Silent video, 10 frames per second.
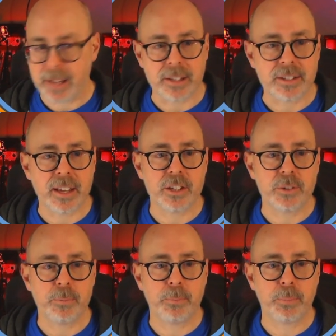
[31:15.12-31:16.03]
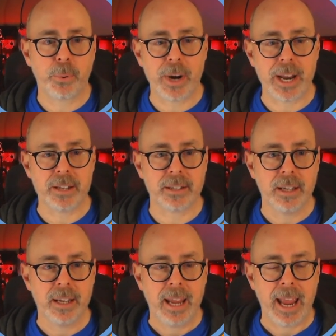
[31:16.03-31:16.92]
that says print,
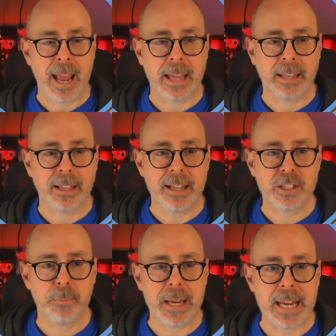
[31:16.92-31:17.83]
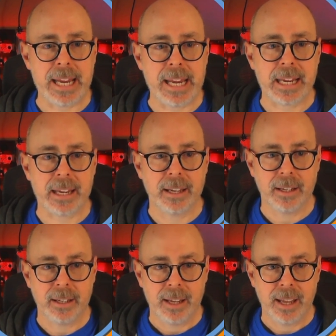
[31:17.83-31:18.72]
and let's peek
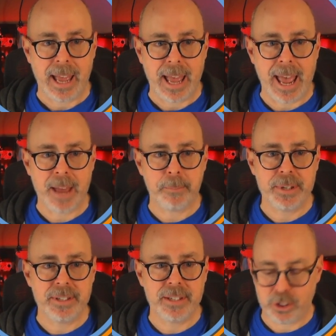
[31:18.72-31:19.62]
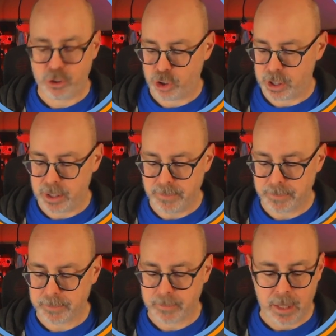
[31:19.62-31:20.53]
at position
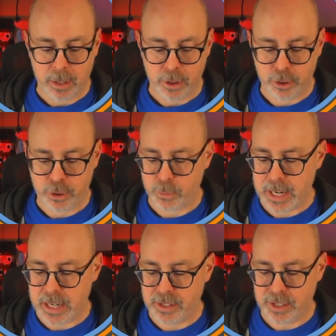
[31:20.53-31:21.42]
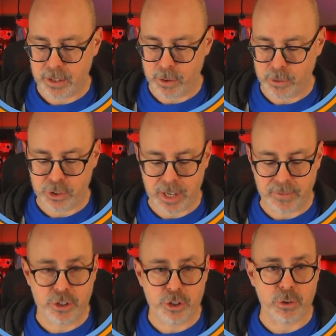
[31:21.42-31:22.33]

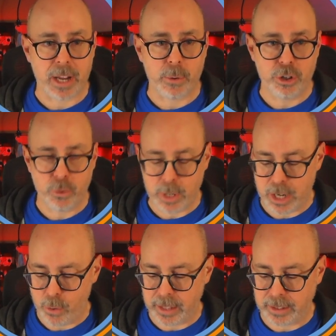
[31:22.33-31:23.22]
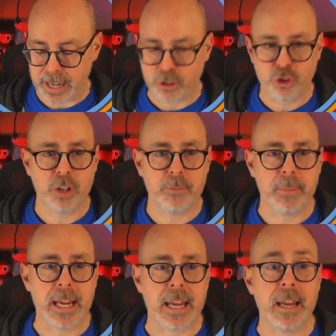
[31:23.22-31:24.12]
3072. Now we, we know that that should
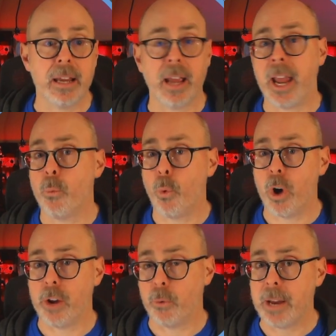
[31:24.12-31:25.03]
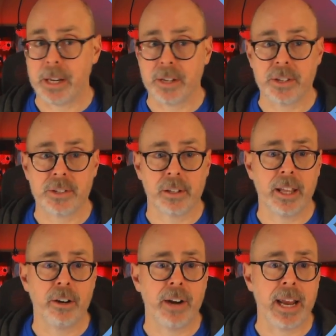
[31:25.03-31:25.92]
be a one, right? Because it's the
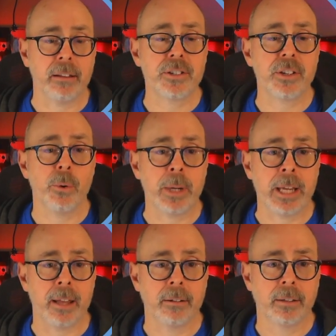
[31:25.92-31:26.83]
letter A. Let's see what we get.